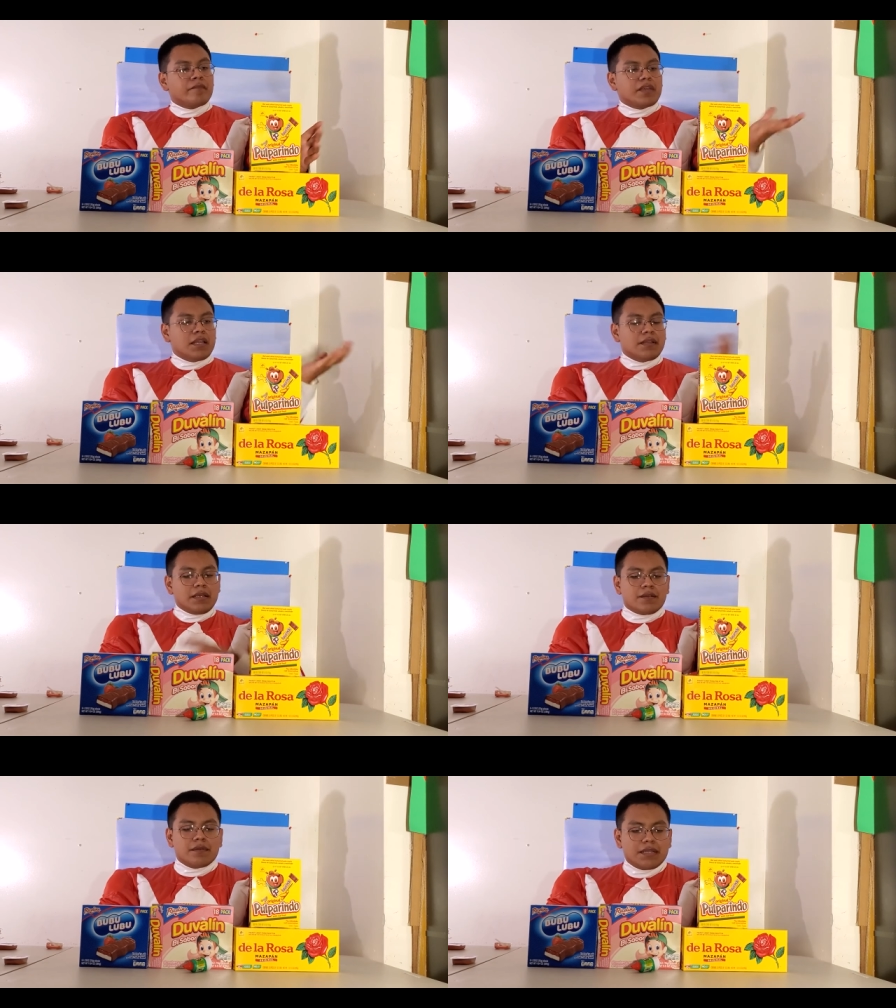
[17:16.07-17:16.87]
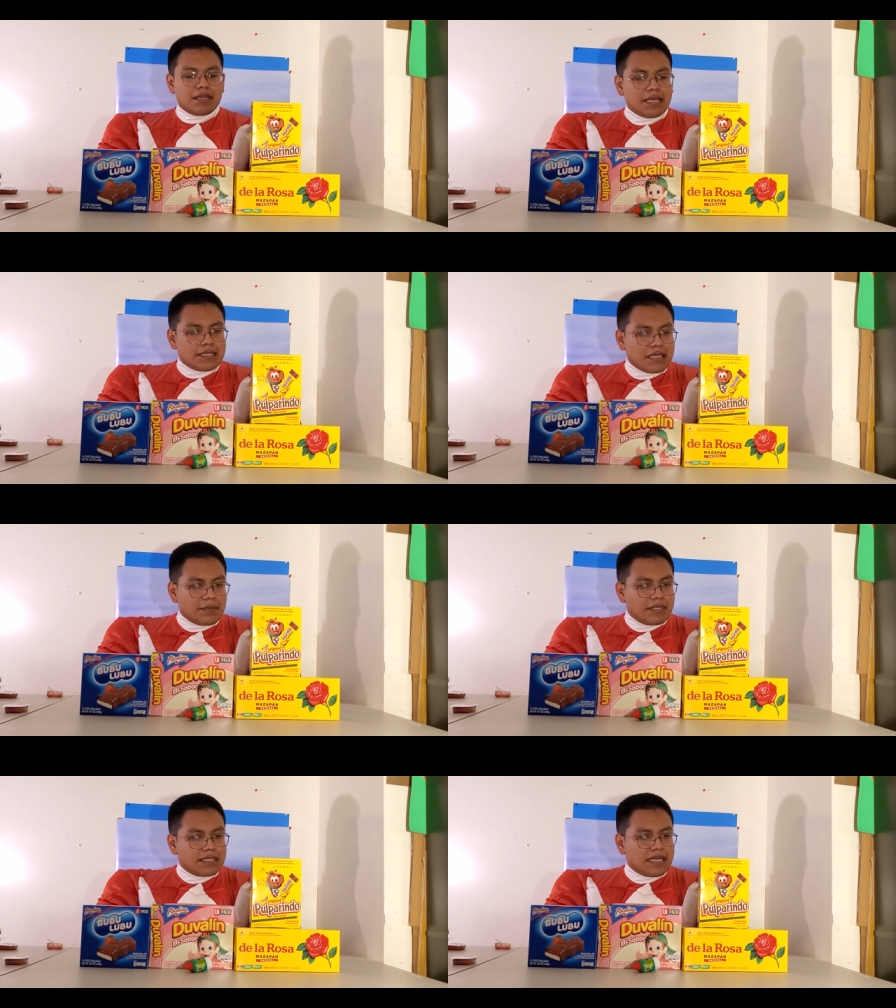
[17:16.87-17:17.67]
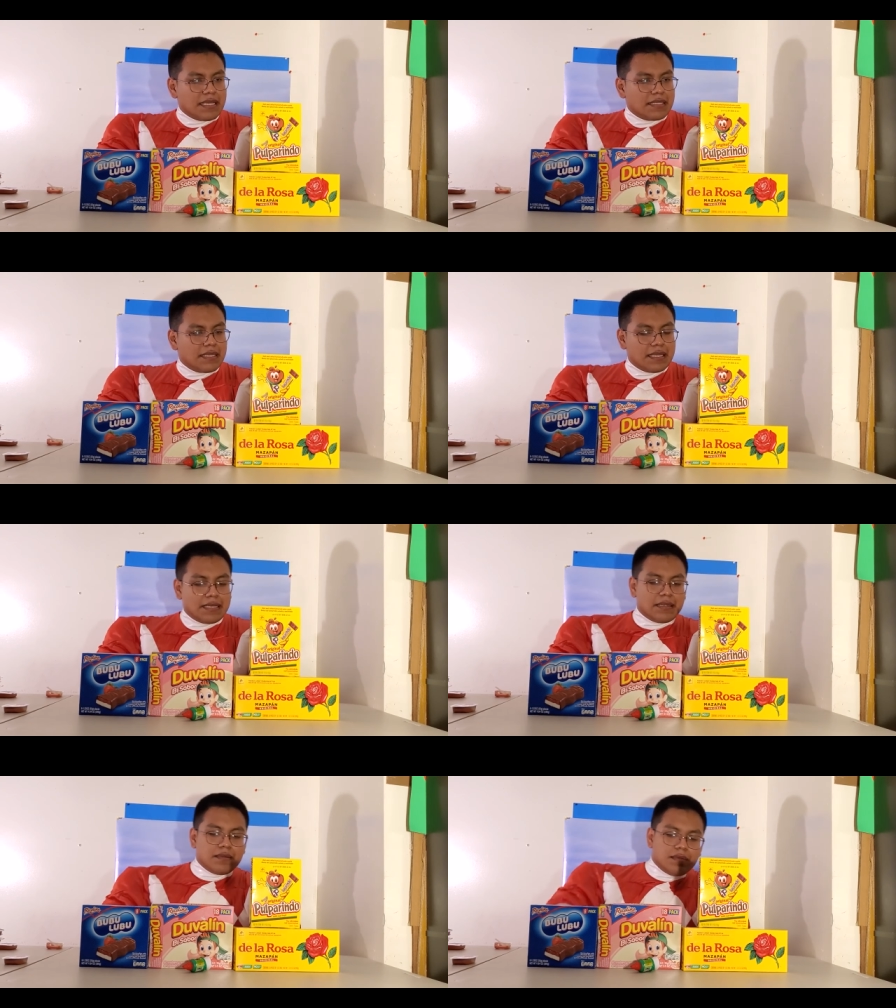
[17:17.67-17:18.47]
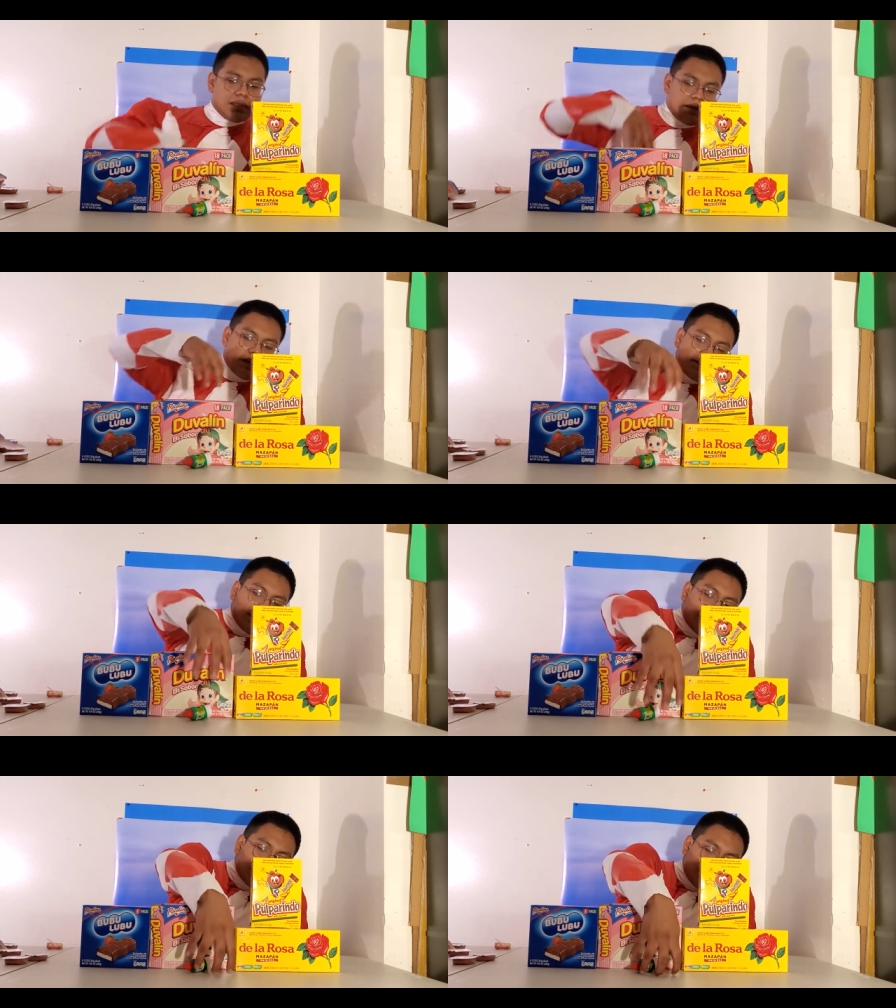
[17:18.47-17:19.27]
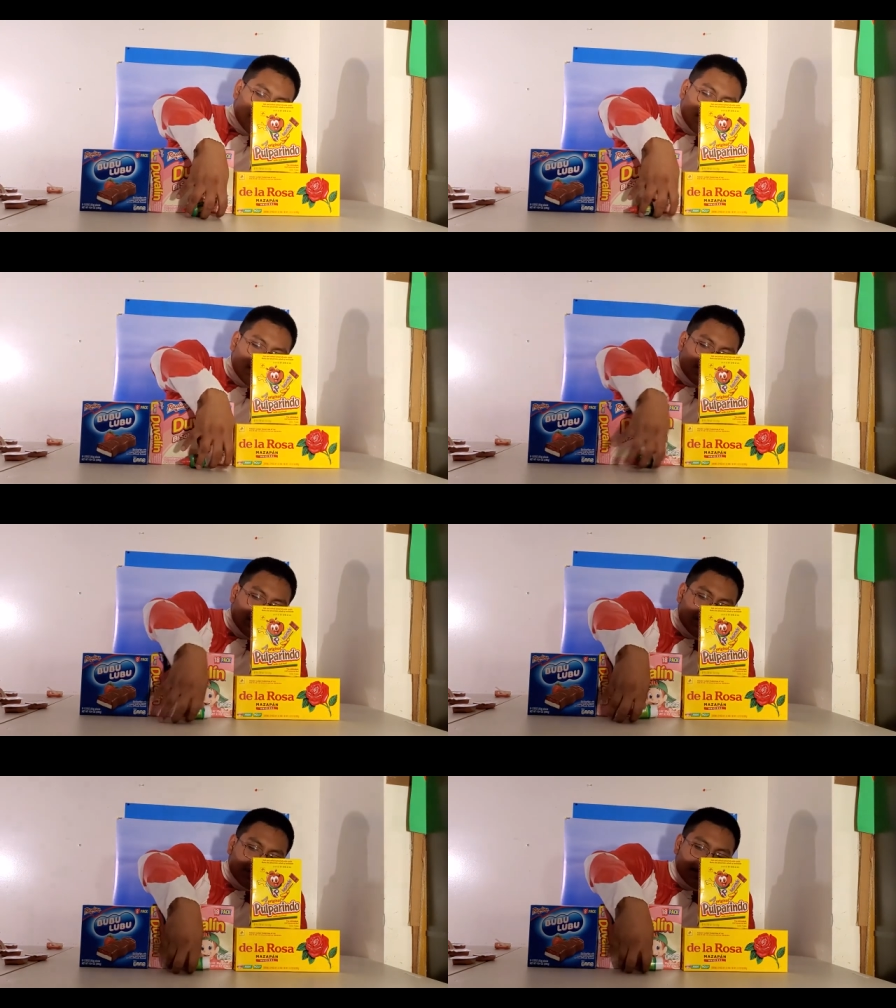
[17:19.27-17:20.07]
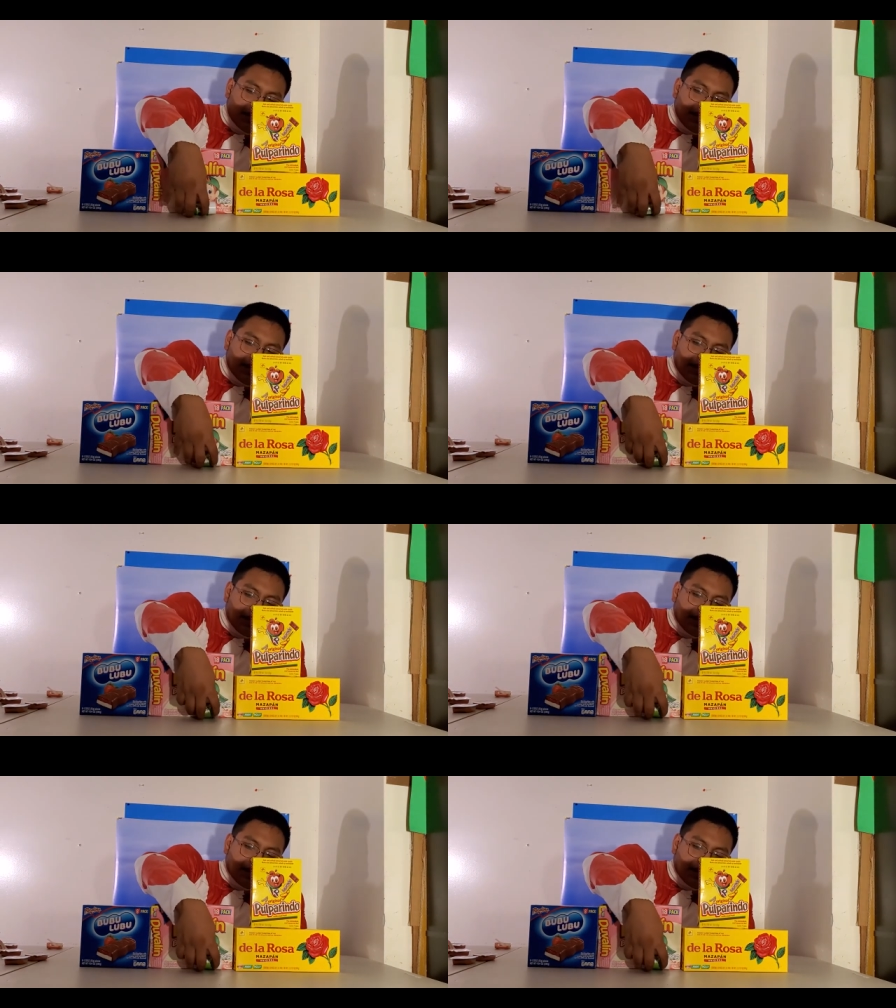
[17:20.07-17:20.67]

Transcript: I don't know, I don't really like tamarind candy, and you know, if I am gonna eat it, I'm gonna eat it